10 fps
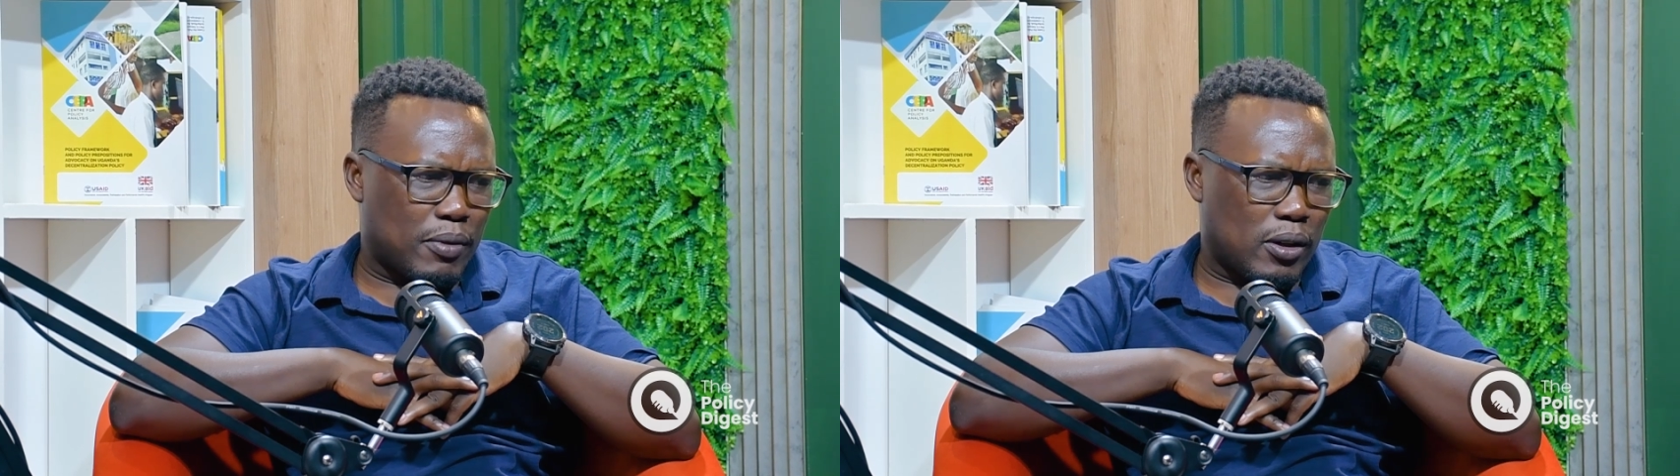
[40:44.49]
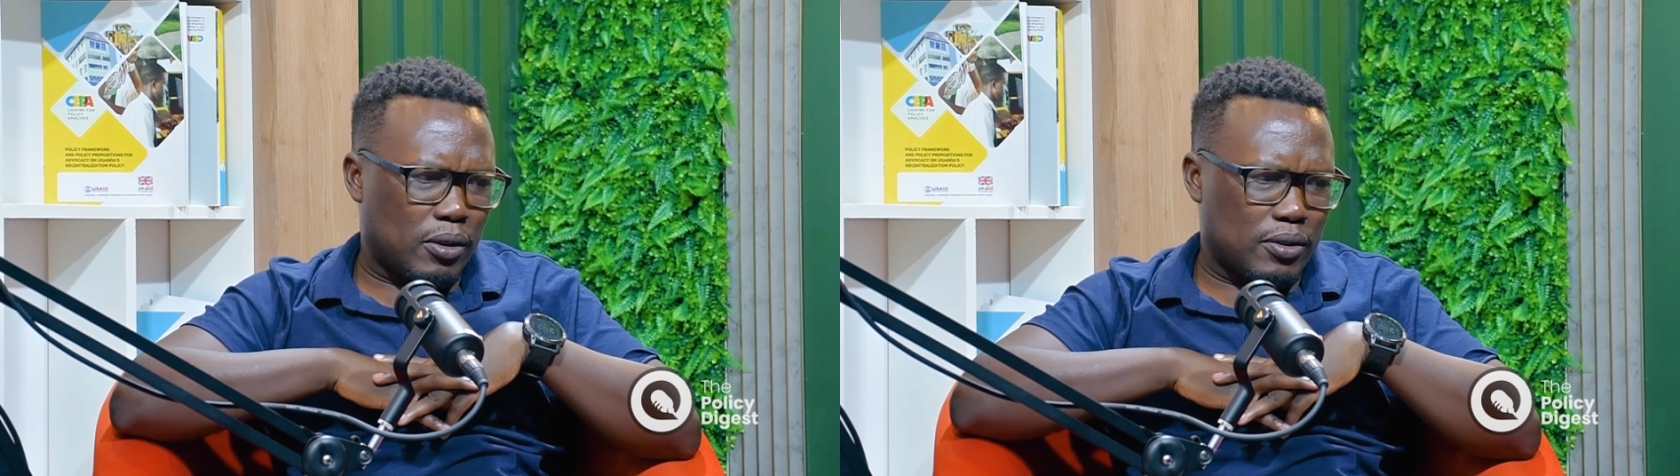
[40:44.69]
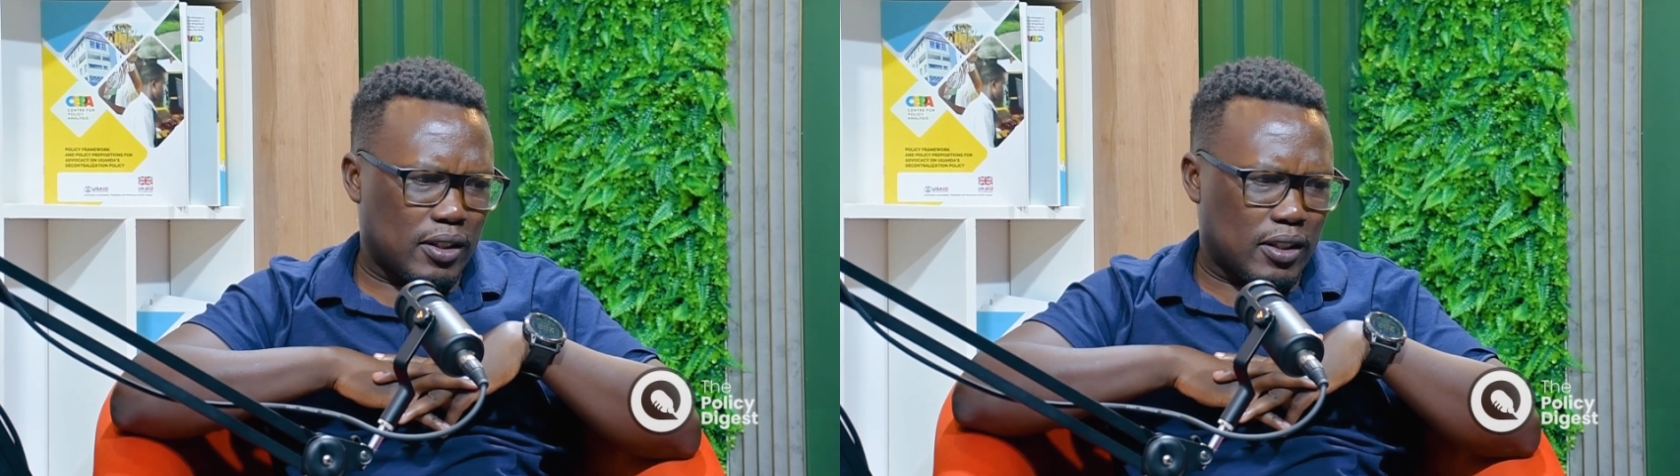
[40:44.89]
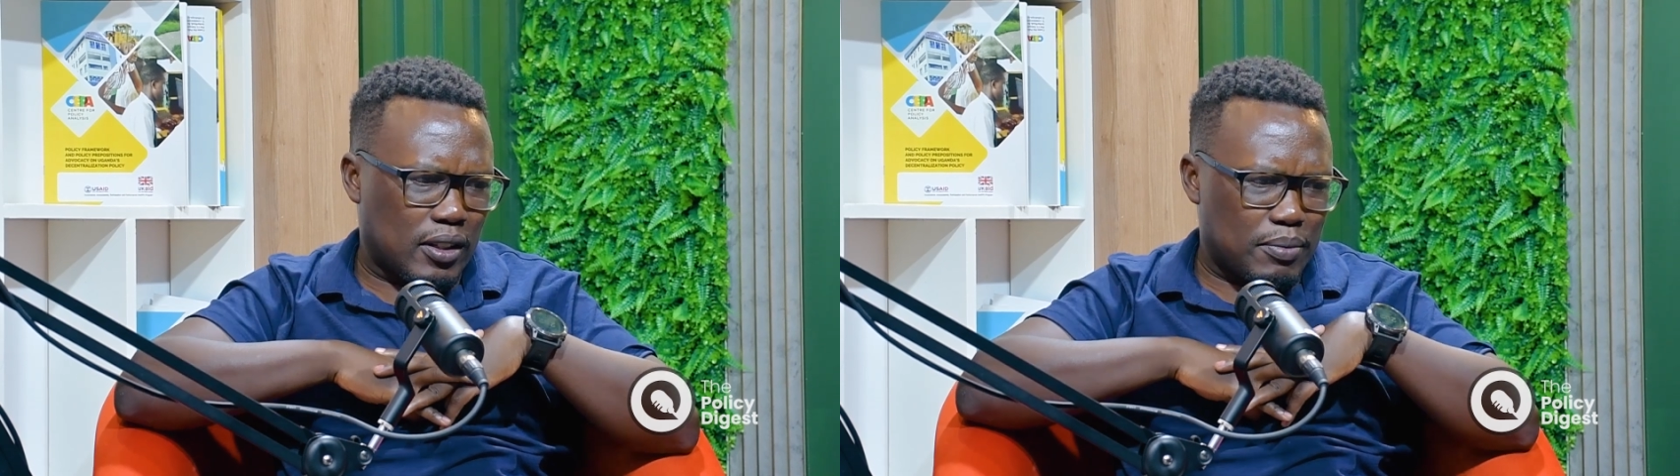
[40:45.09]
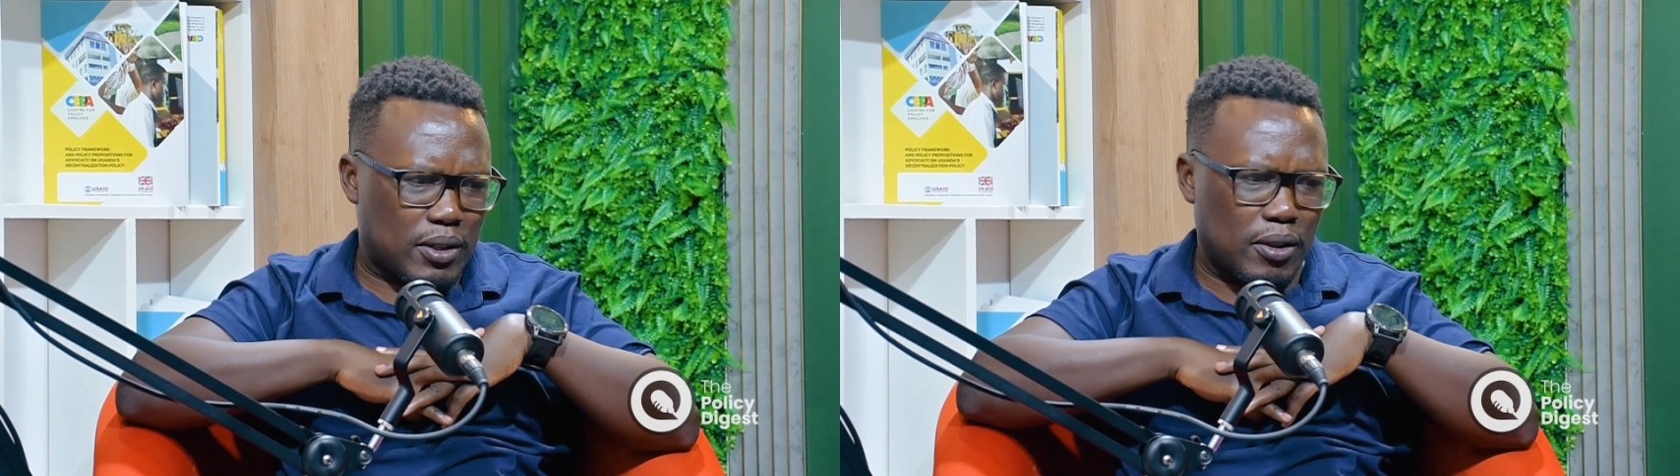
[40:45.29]
clothing
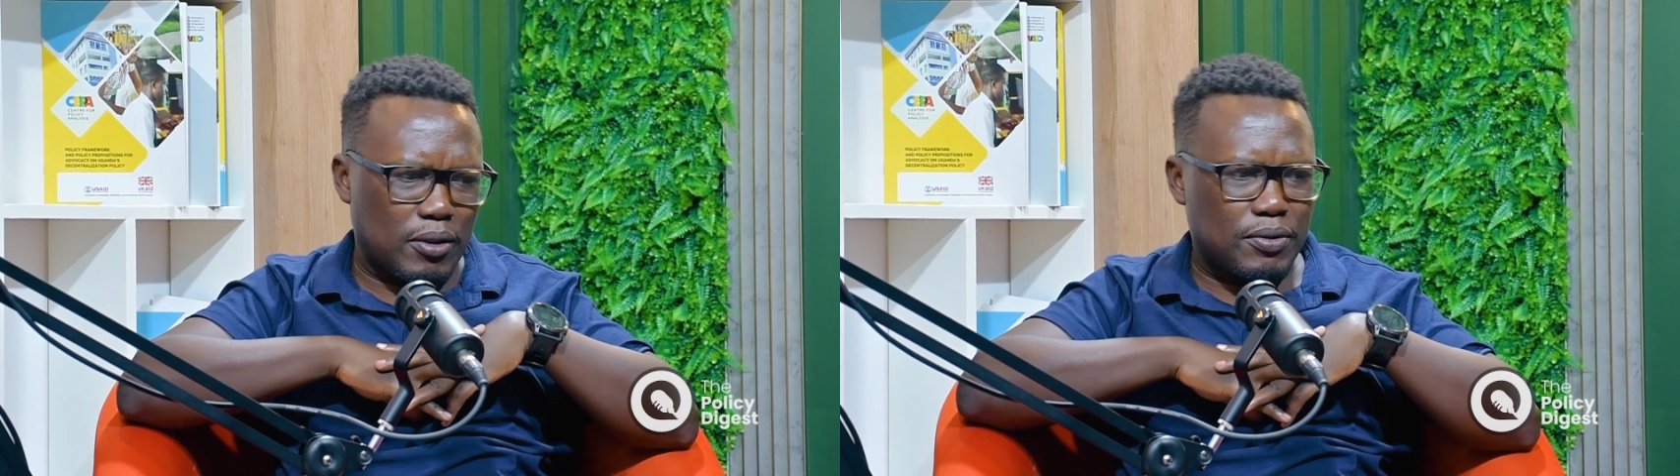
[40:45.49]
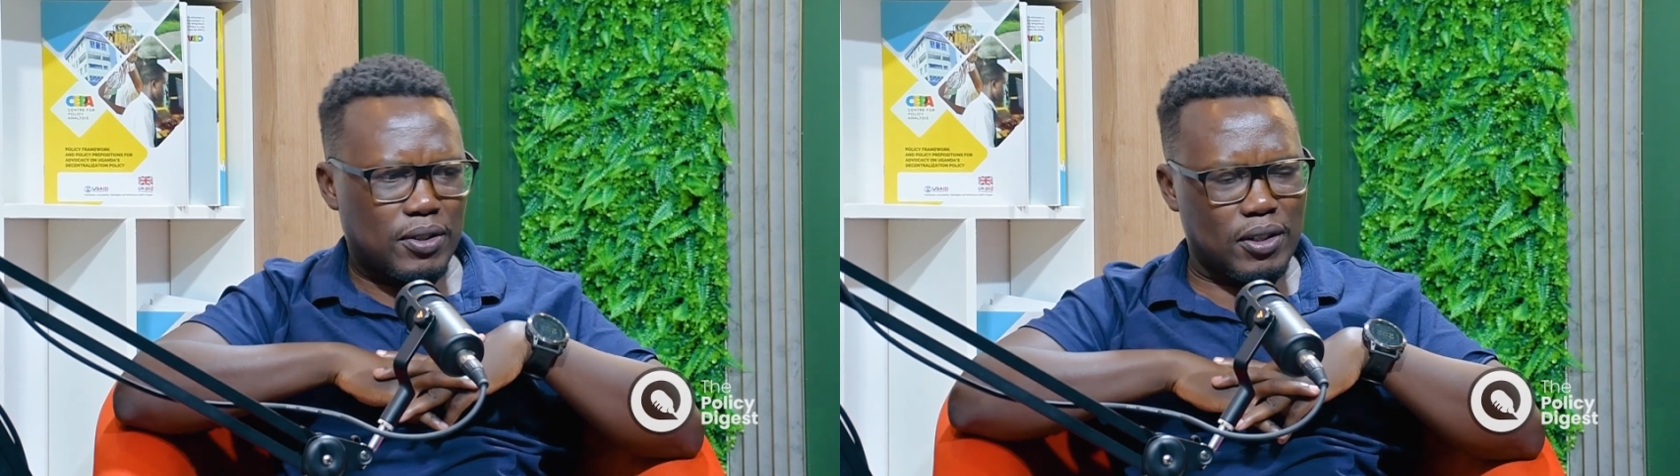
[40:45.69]
themselves